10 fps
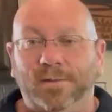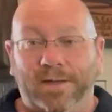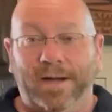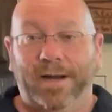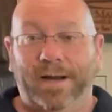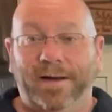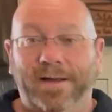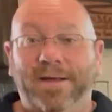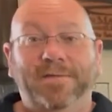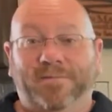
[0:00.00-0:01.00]
All right,
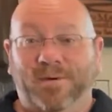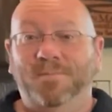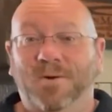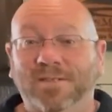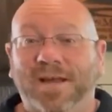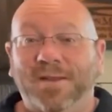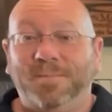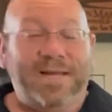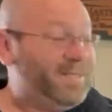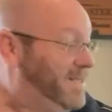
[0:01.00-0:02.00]
for most other
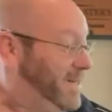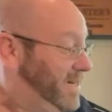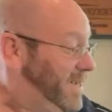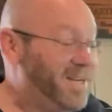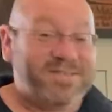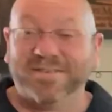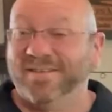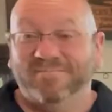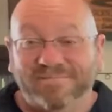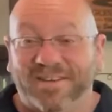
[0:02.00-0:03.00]
places in the country,